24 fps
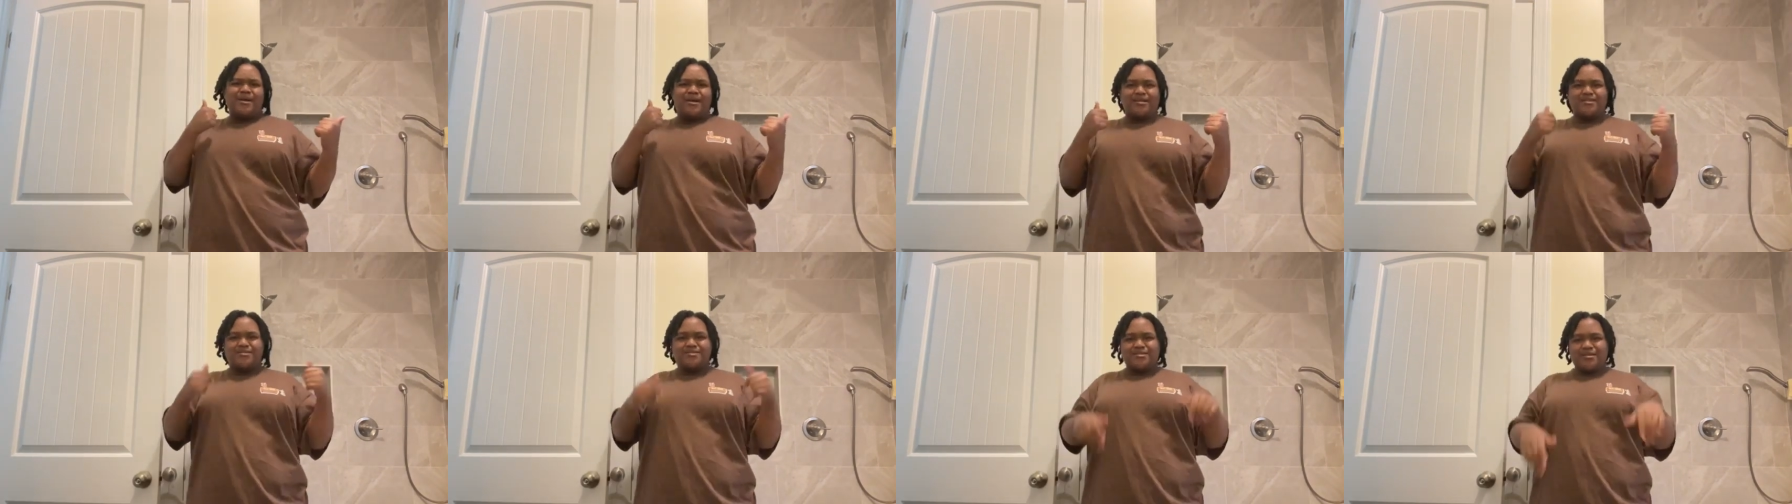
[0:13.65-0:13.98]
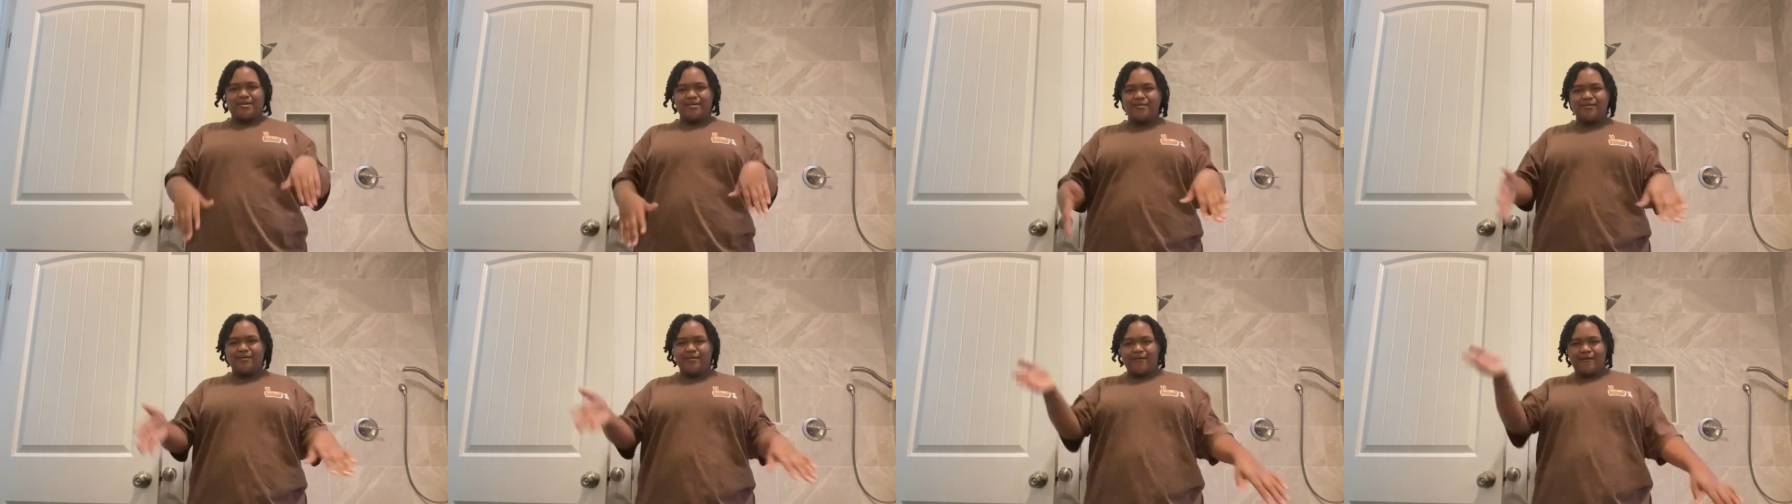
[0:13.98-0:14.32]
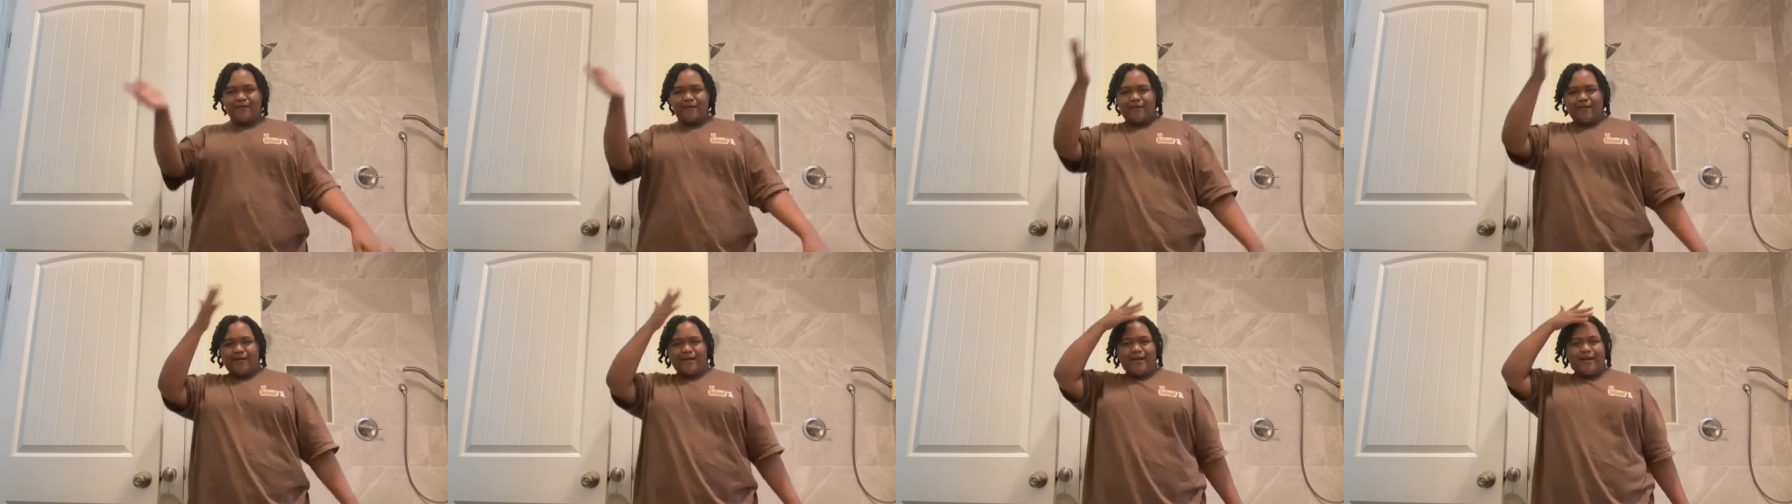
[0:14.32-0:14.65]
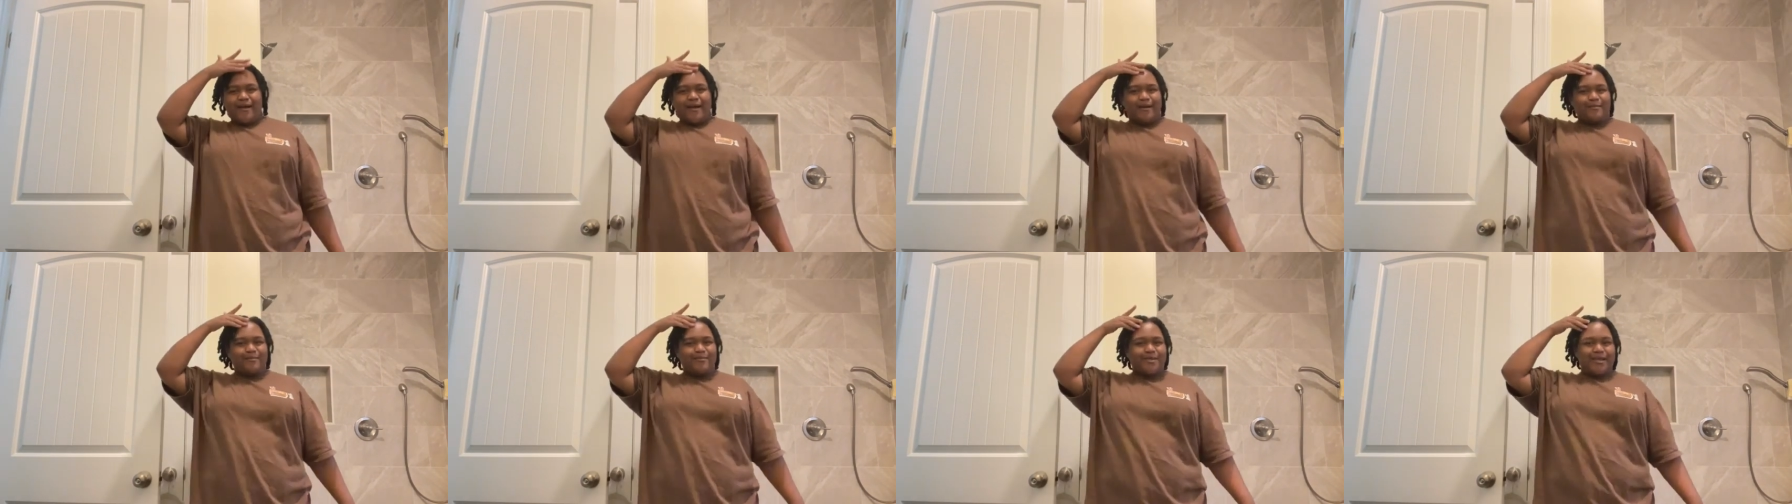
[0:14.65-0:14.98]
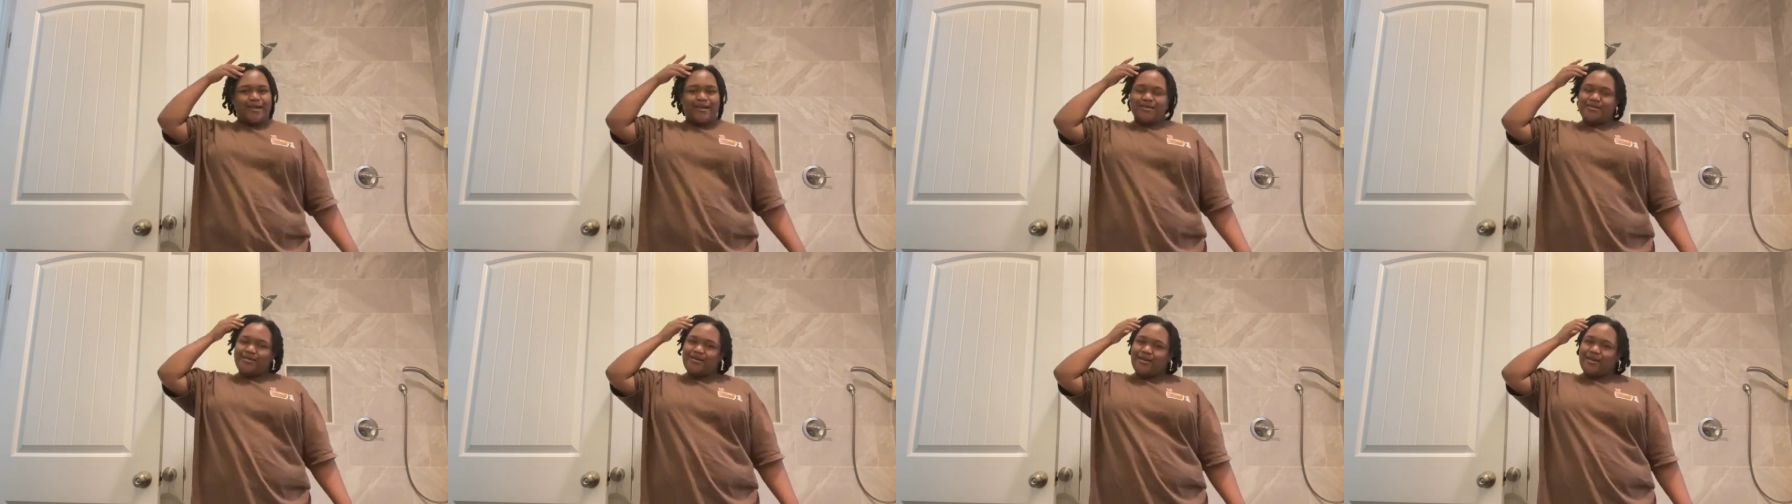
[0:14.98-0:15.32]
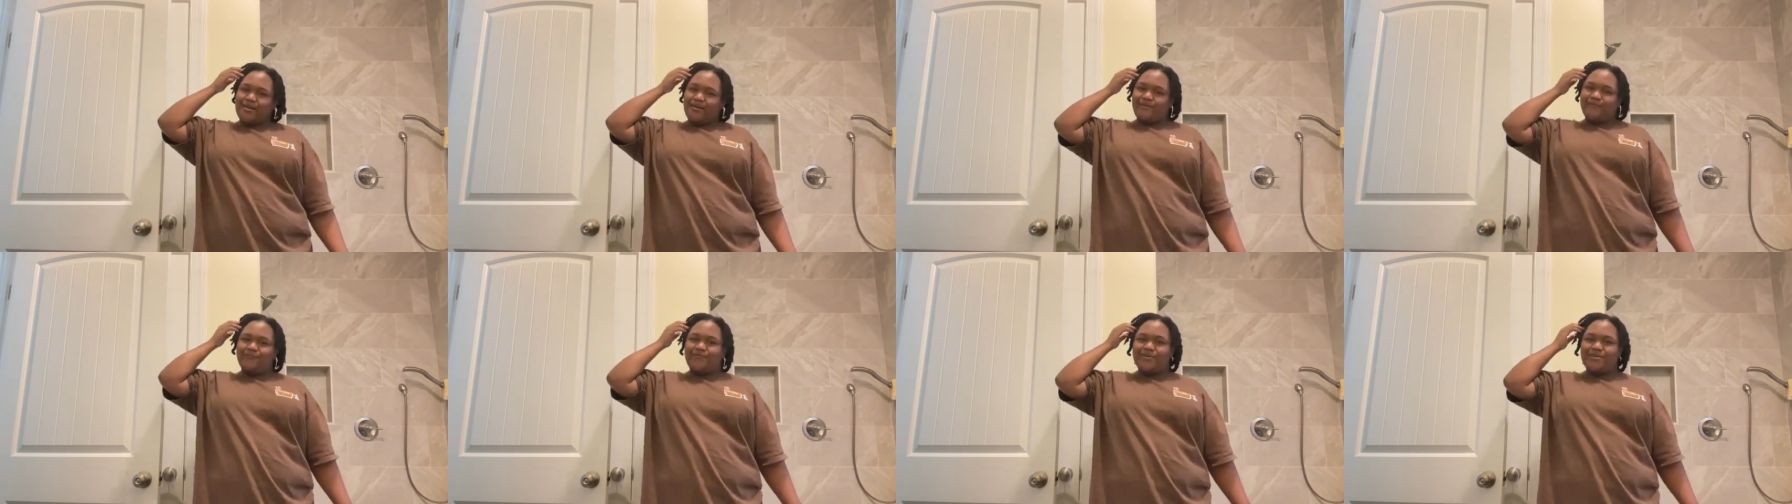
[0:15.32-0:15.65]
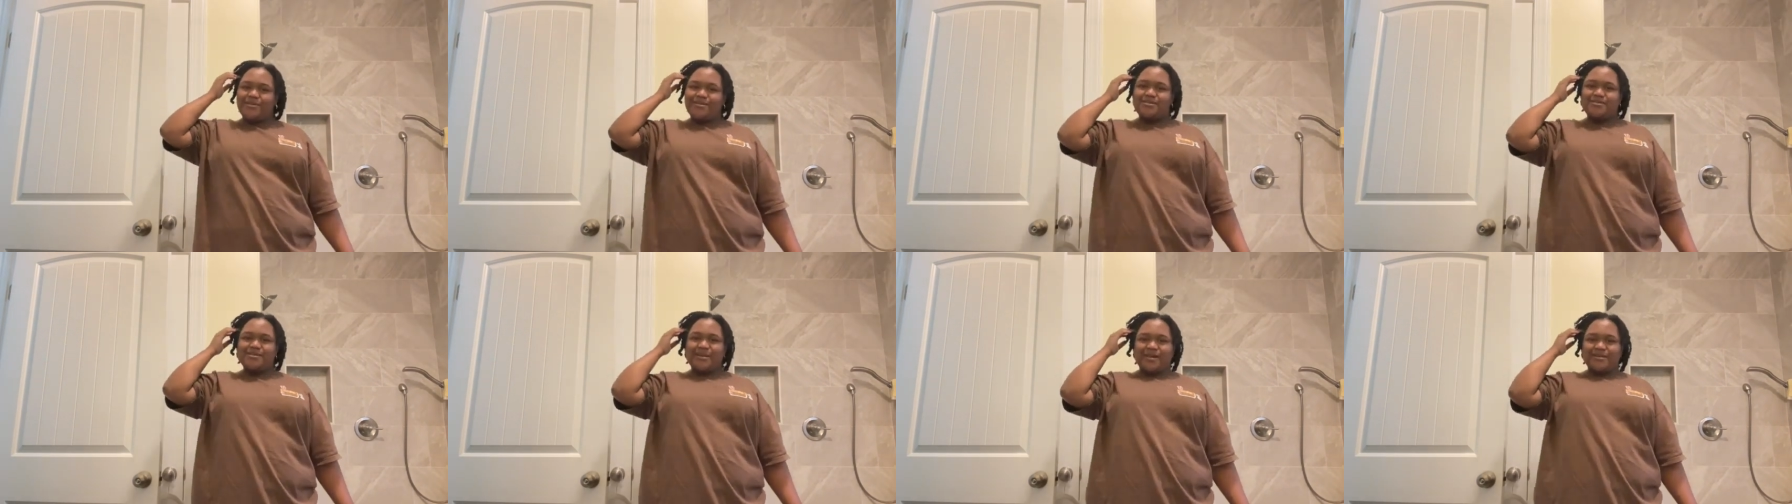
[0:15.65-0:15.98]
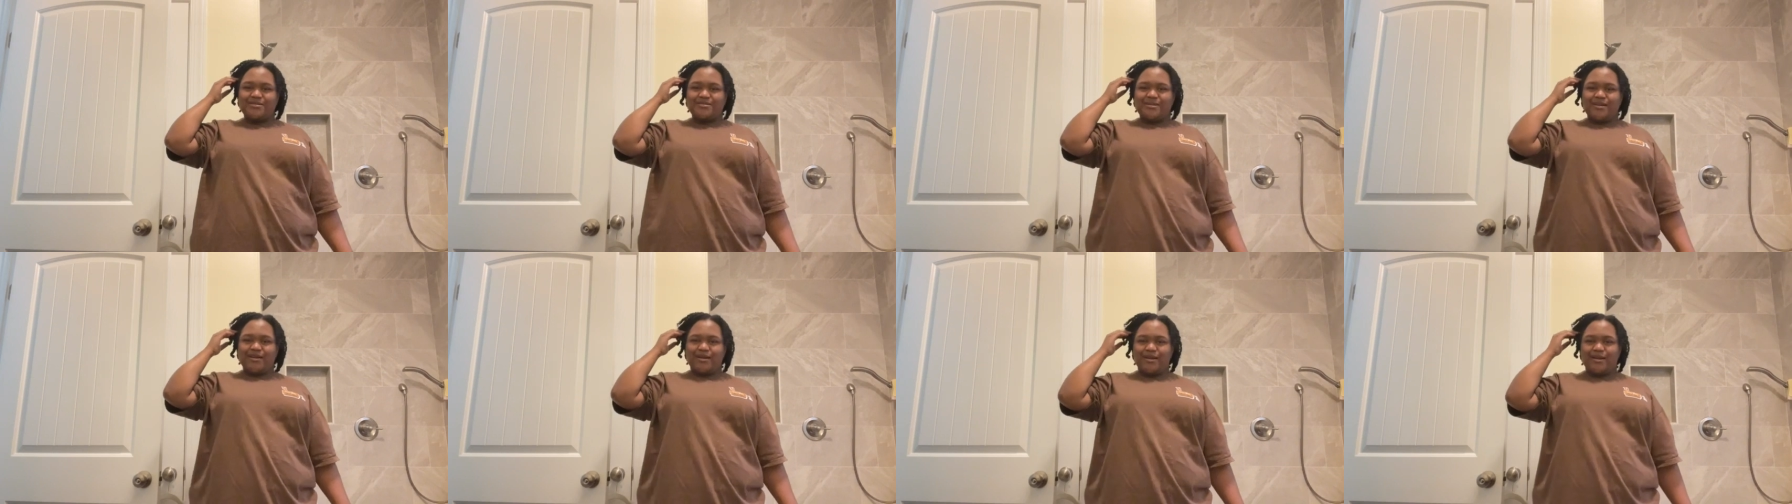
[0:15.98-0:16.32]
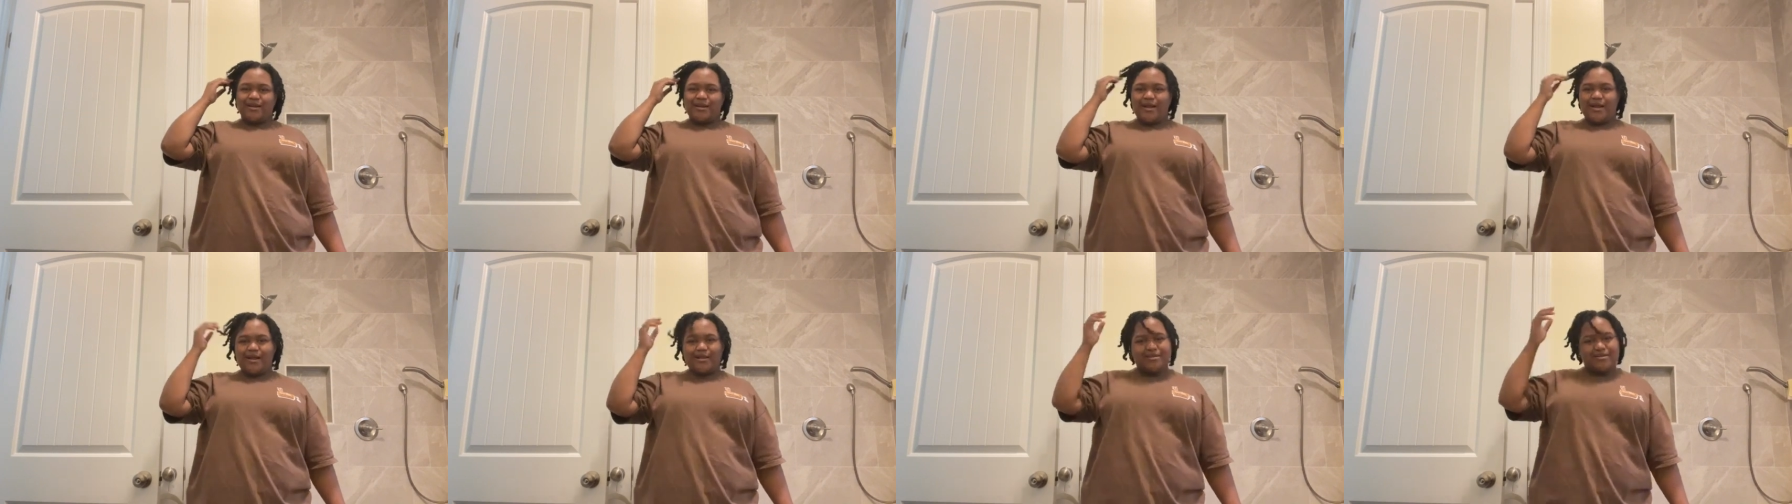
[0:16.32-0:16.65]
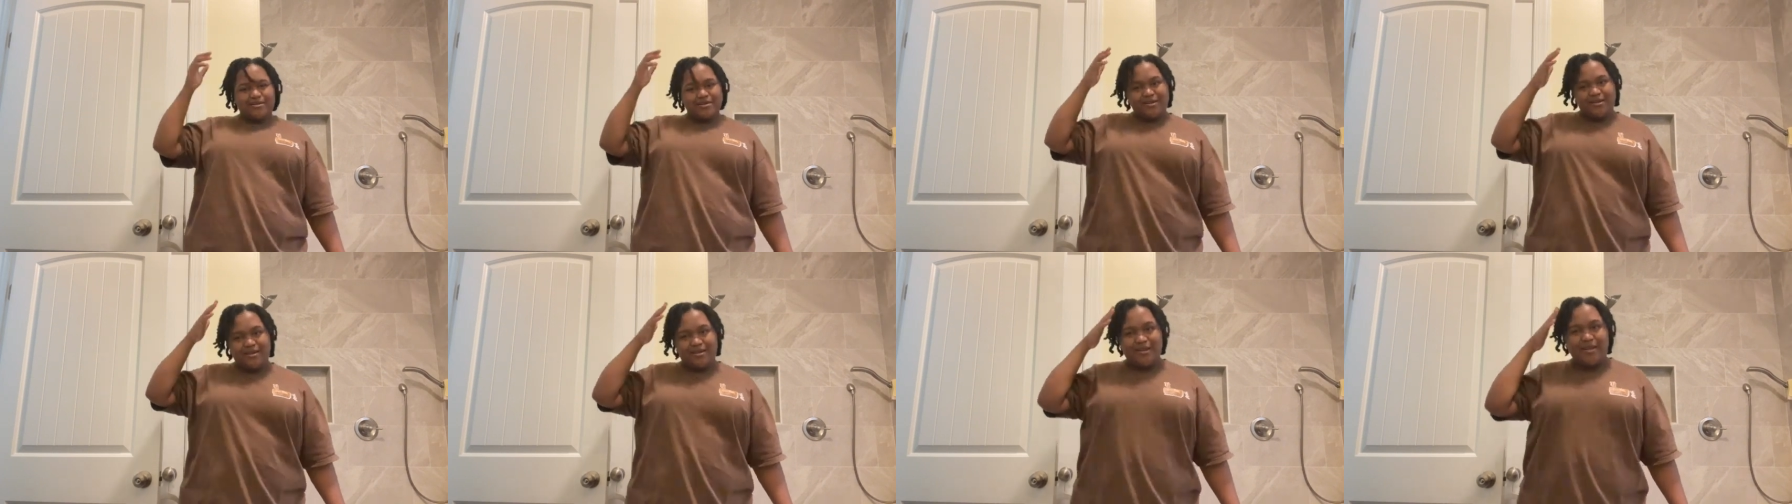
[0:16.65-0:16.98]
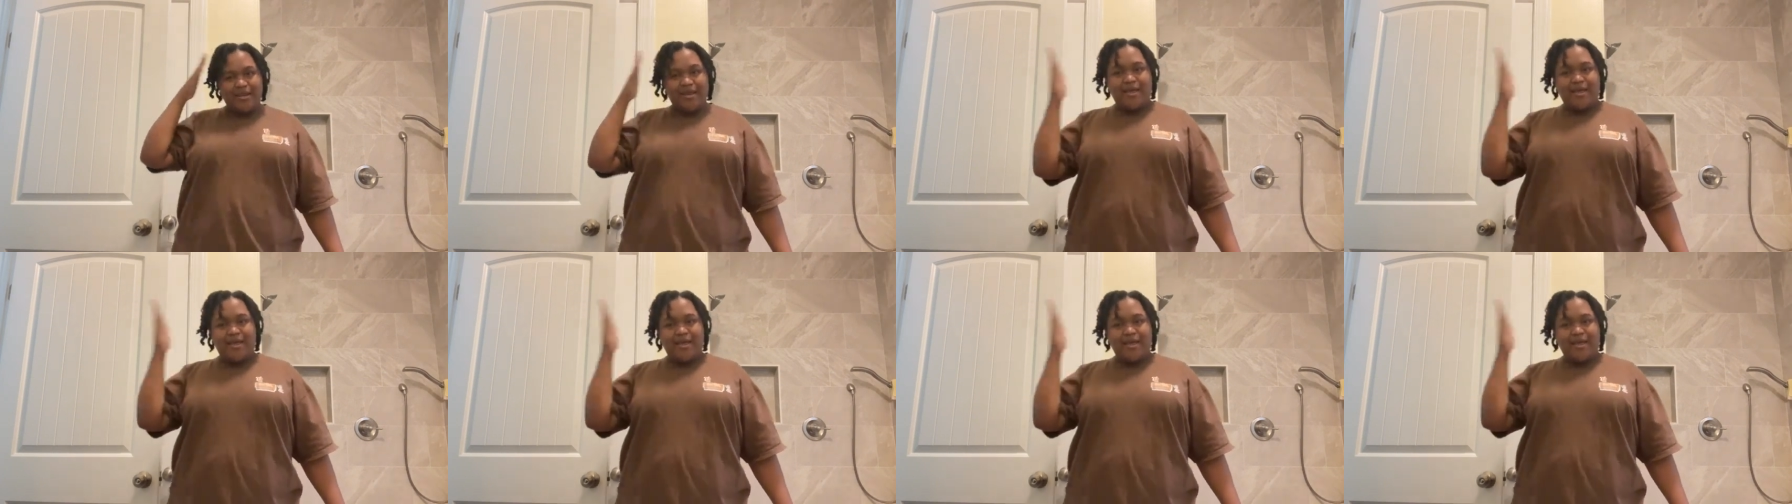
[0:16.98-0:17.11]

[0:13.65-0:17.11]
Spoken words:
channel. I'm glad you're here for this natural hair content.